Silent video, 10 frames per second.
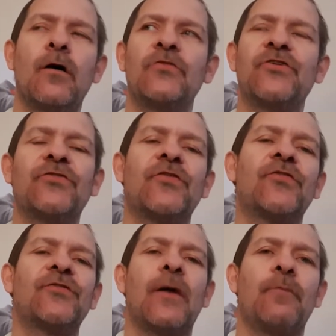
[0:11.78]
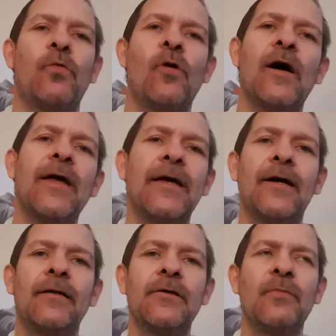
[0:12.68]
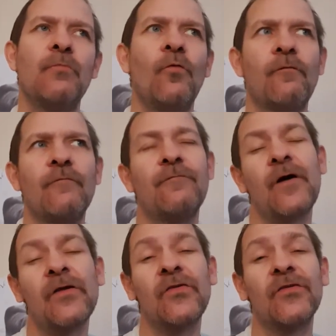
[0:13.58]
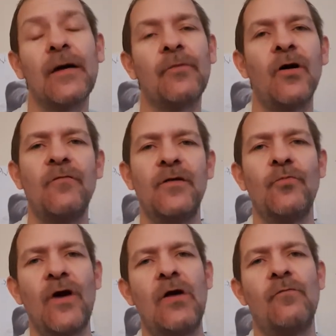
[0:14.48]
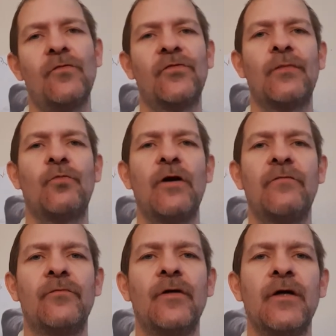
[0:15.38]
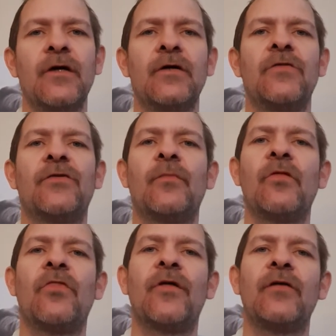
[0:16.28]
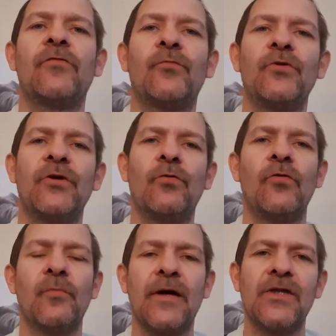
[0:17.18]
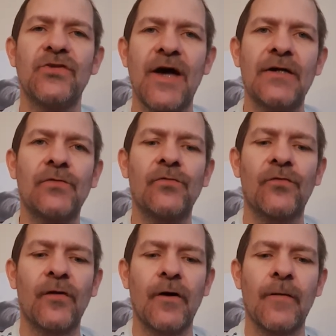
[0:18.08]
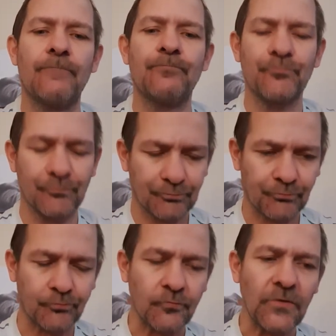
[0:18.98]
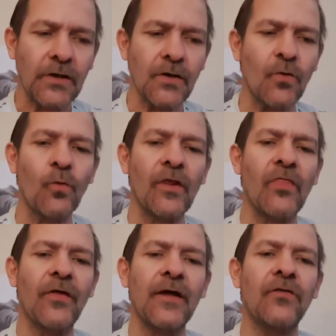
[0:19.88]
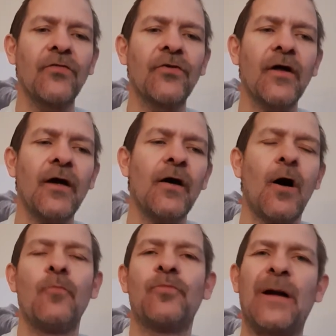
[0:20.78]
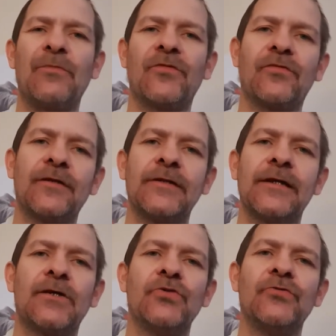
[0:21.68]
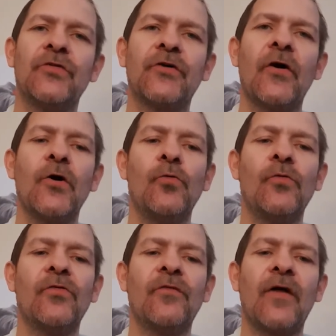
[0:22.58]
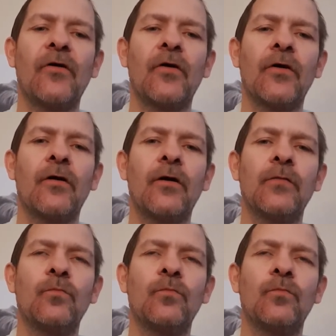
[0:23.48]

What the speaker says: just a step away, a little bit more of a fun step, but hopefully a more helpful step away from some of the things that we do on the main channels. One of the things I perhaps didn't include in the title is the fact that I